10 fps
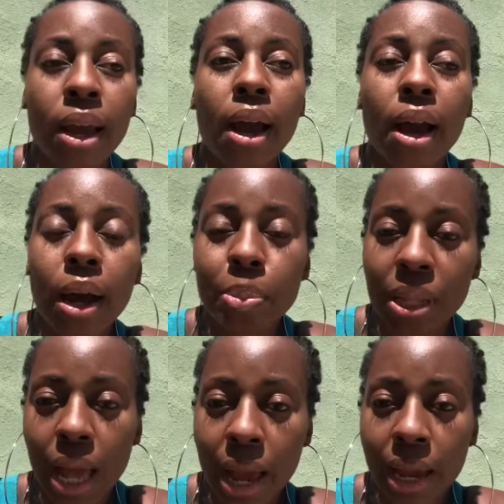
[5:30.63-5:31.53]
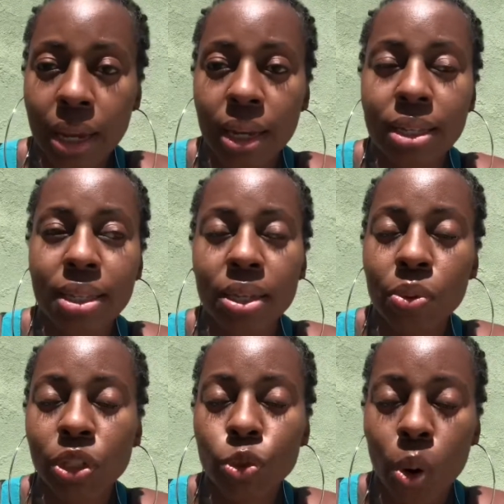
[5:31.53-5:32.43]
apply and see
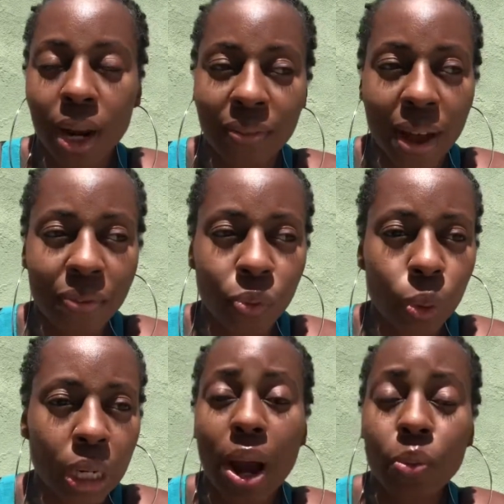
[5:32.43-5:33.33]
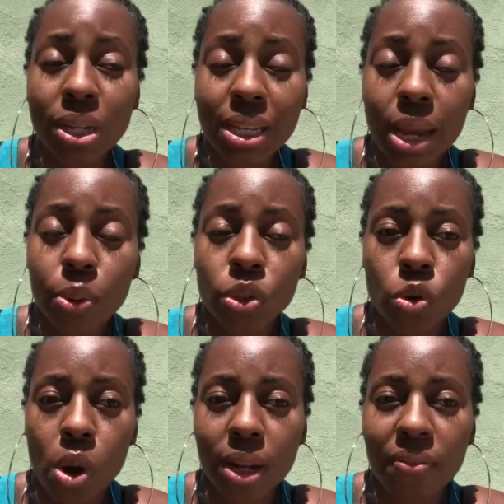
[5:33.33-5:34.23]
what you qualify for. I was able to
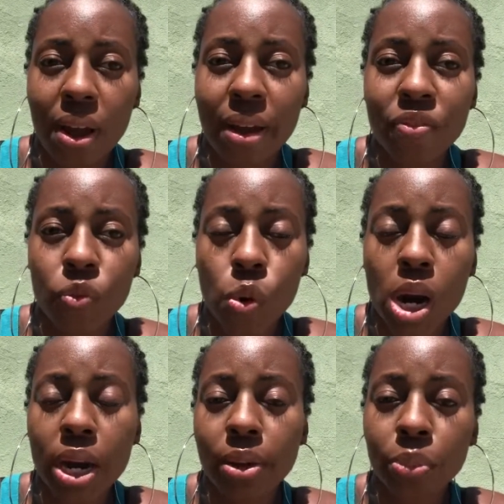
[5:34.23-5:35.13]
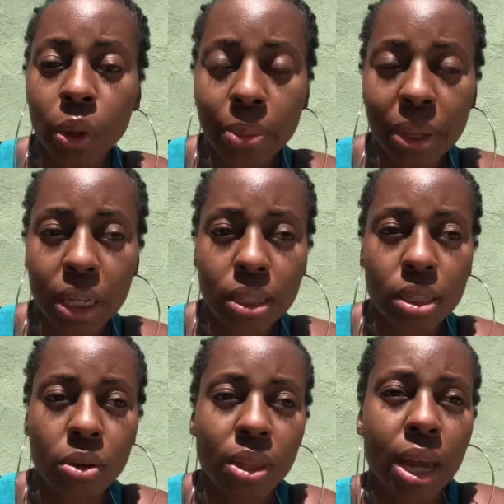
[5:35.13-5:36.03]
qualify for unemployment,
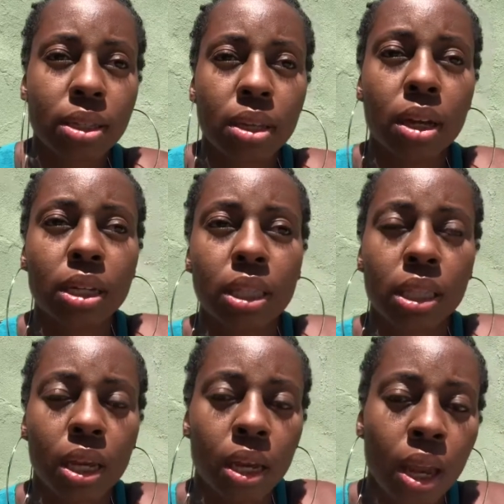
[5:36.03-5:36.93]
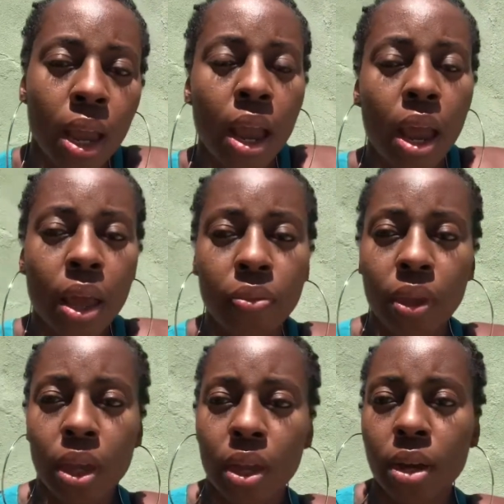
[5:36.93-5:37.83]
so that's a good thing. And
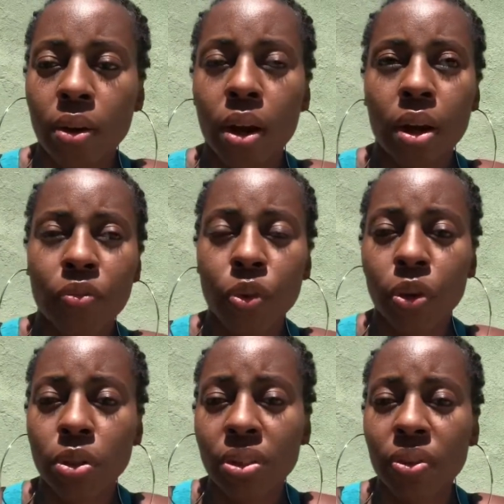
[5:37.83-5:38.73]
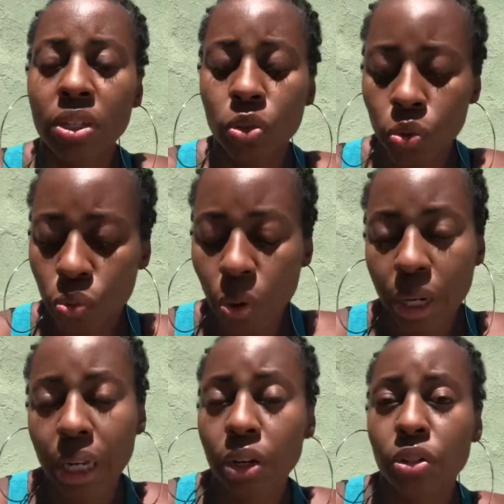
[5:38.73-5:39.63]
then for those of us who
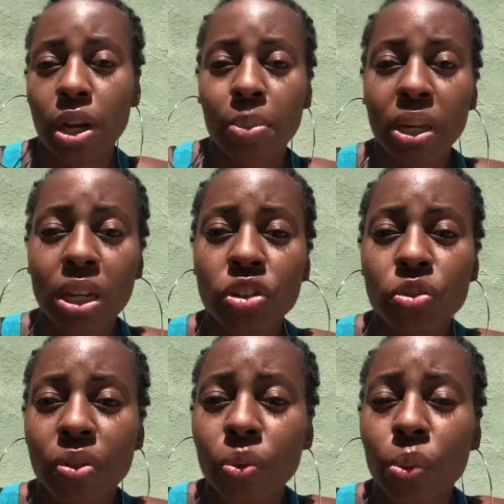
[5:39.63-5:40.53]
work in the entertainment industry, if you